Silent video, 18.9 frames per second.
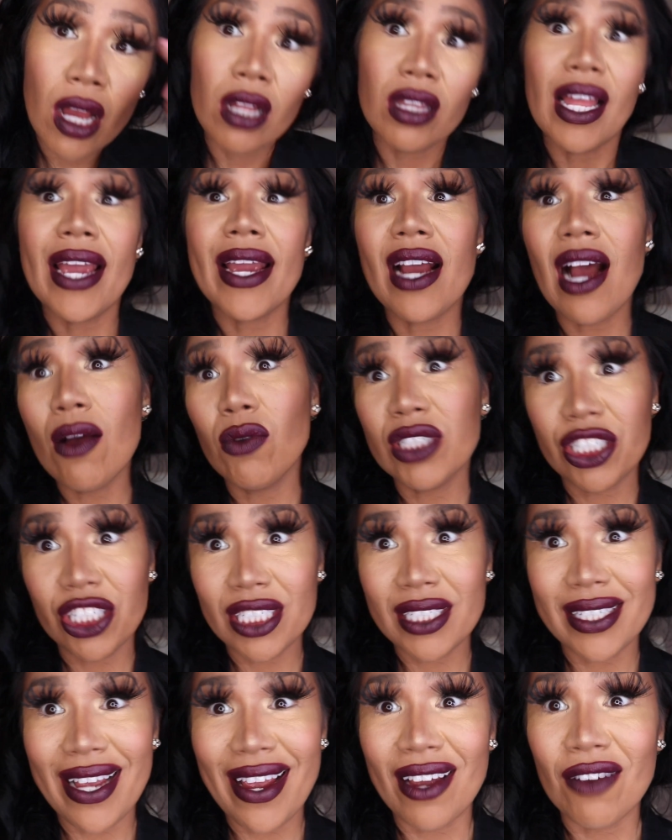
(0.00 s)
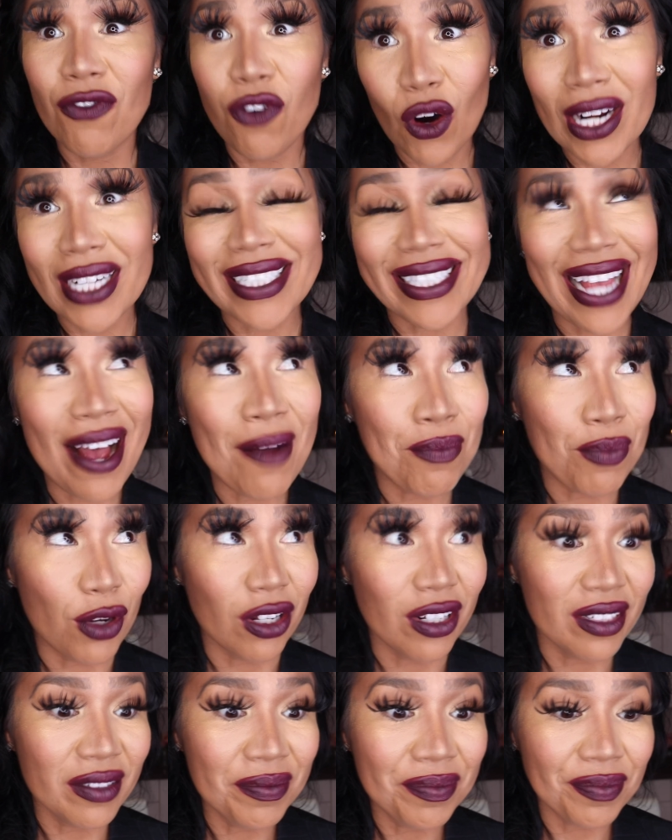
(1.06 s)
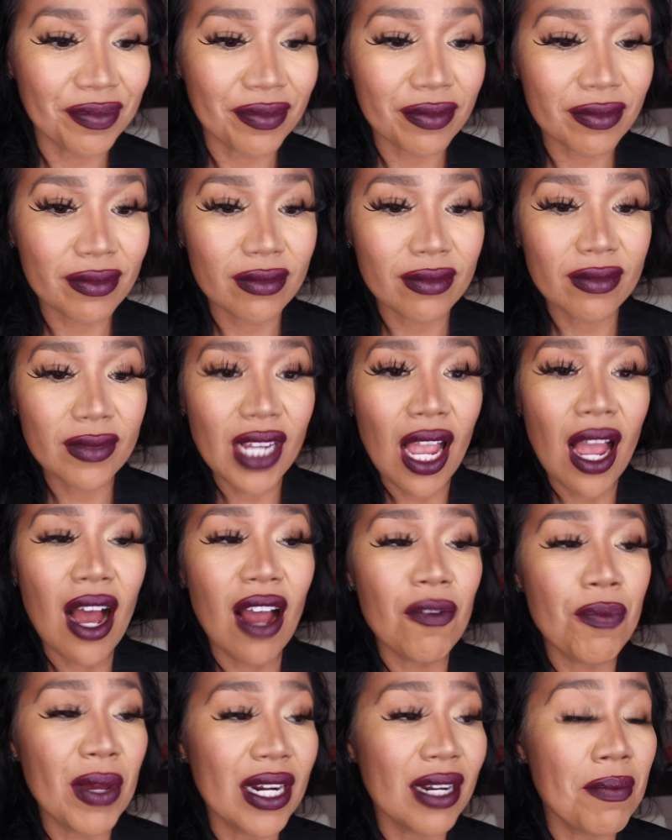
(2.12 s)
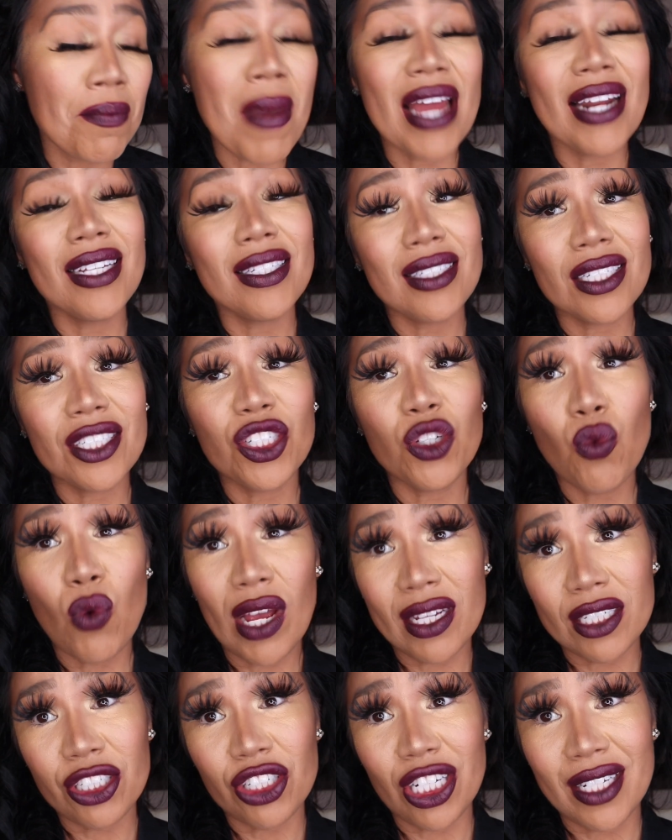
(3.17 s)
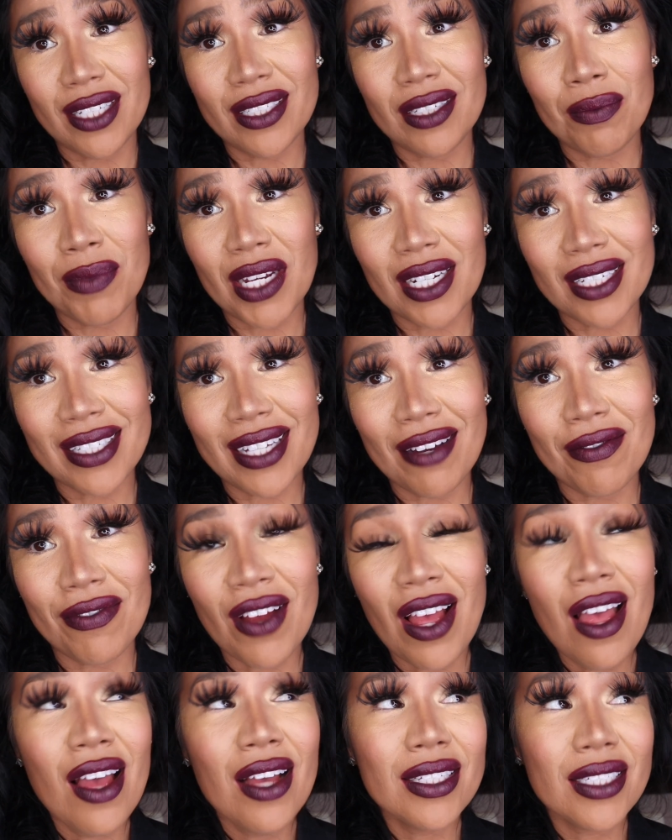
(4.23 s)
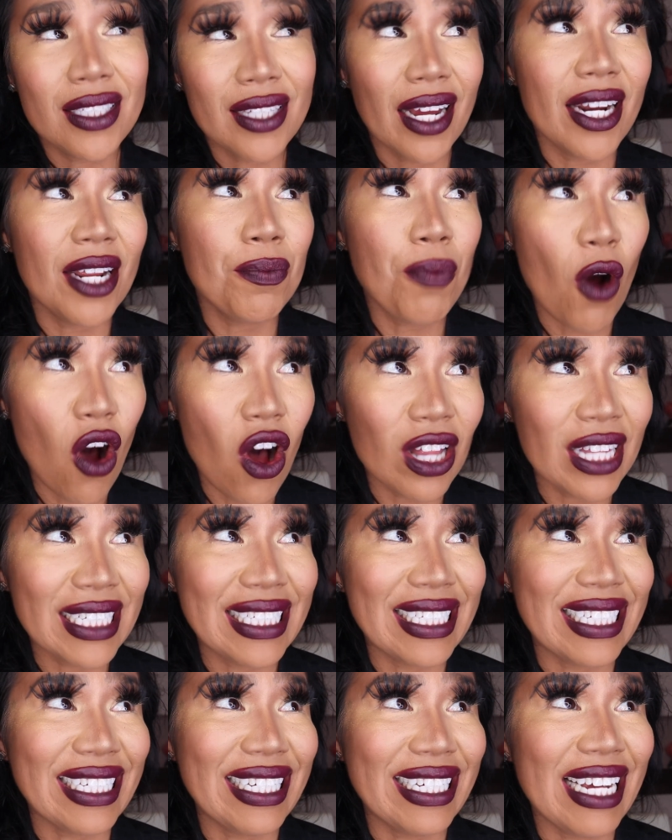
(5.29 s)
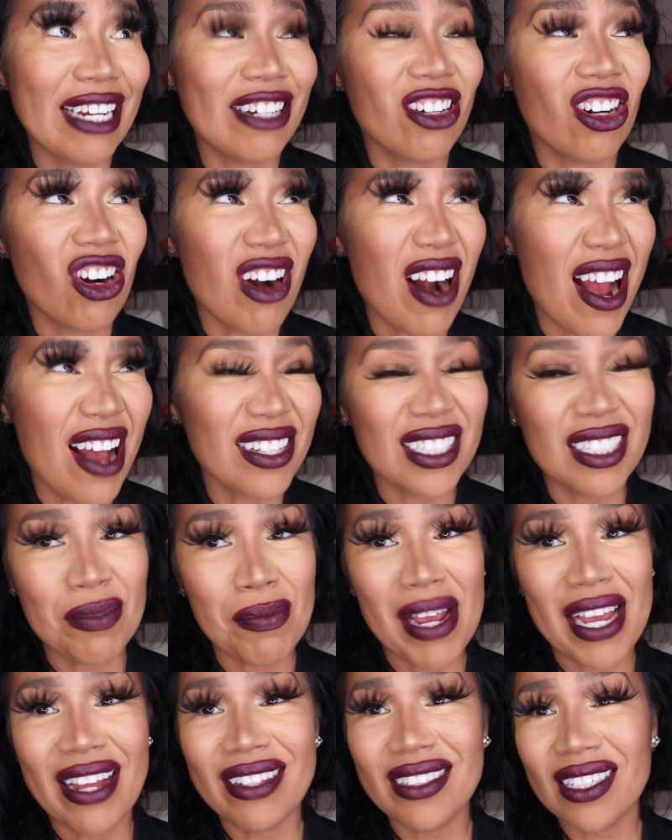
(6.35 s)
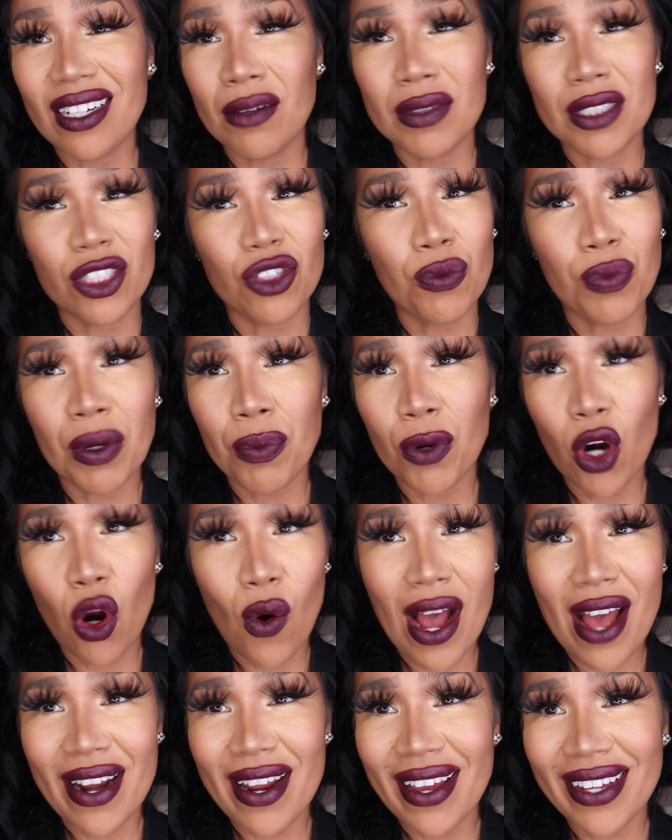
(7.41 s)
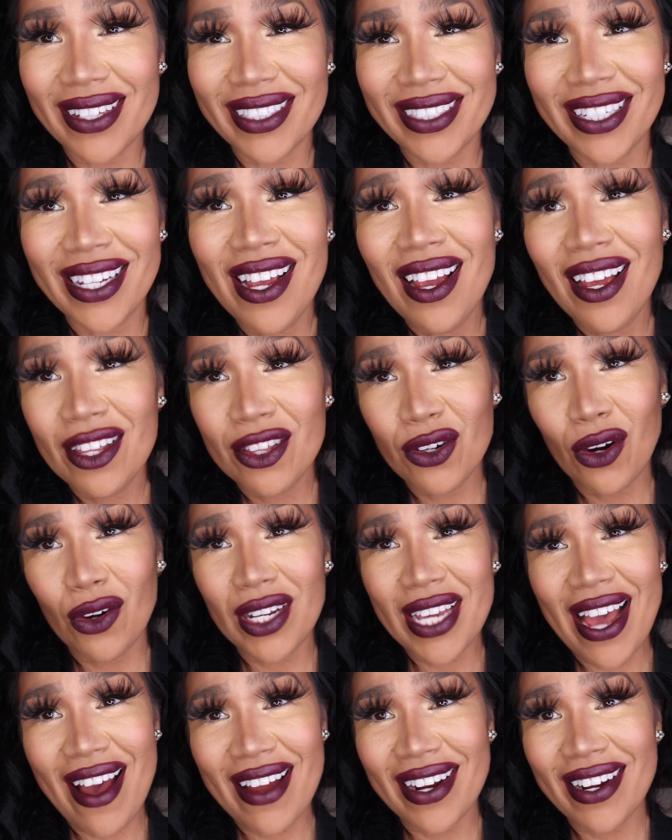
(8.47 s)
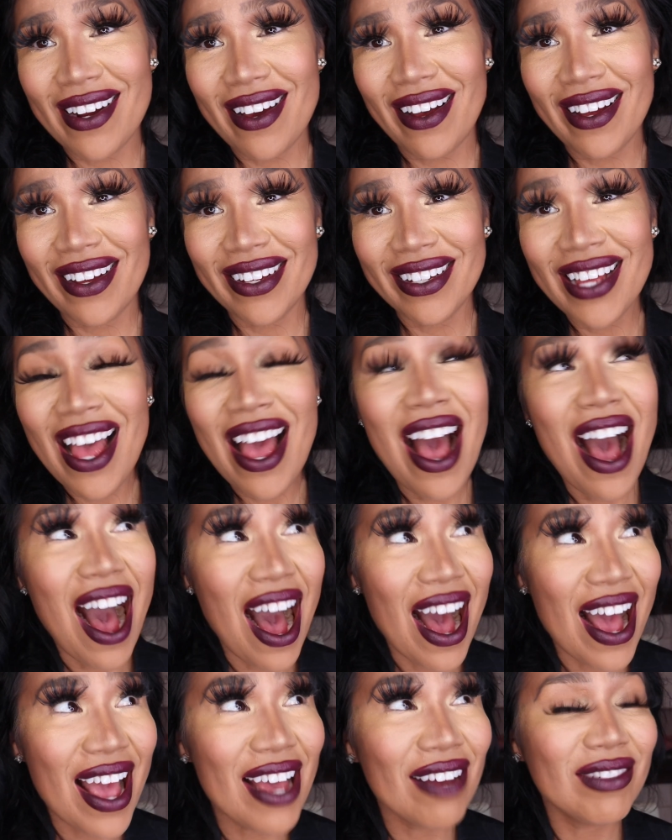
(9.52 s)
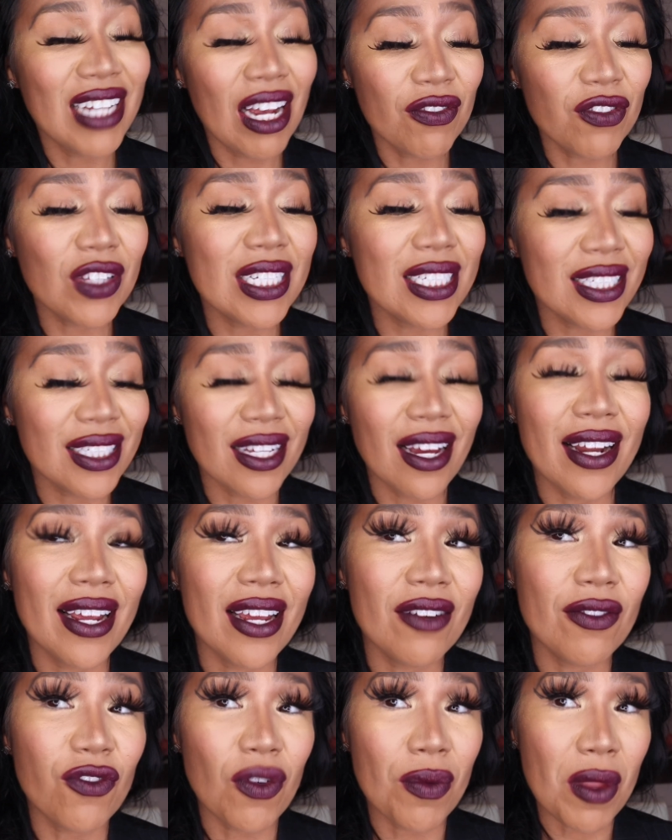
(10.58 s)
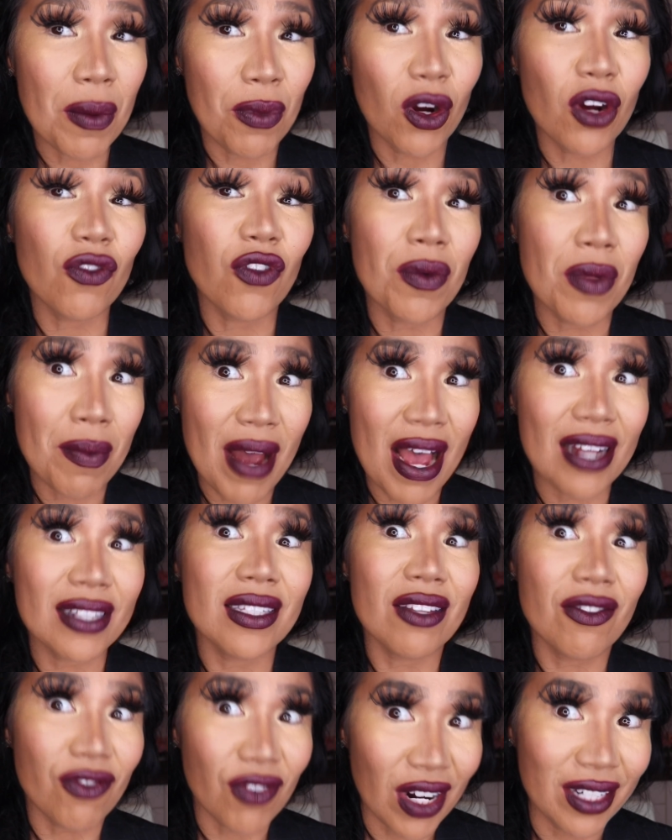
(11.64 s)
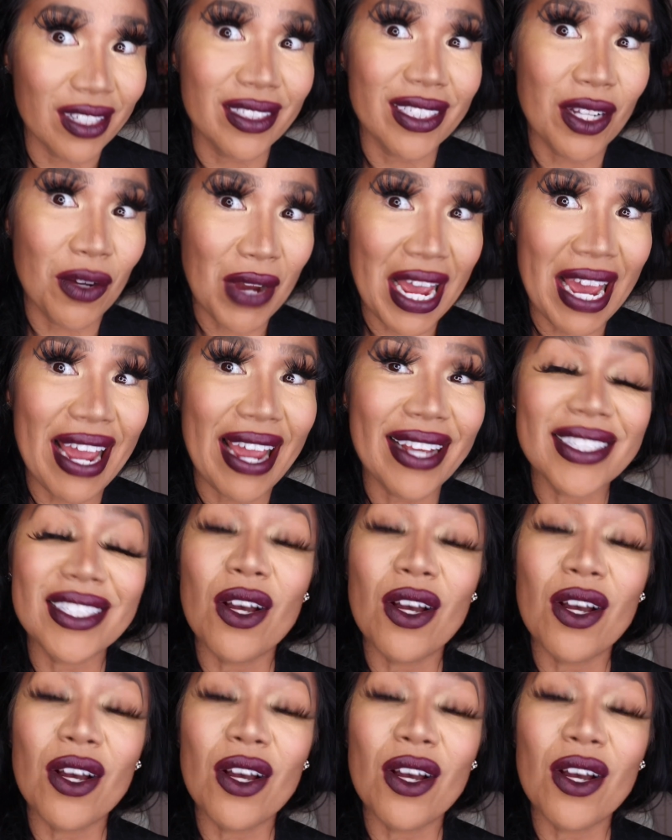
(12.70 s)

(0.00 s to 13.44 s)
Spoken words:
Like I was just saying, for example, I've been in many situations, and because I've studied policy and harassments, and I'm a super pro at it throughout Canada, I have definitely studied from the book from the back to the front, okay?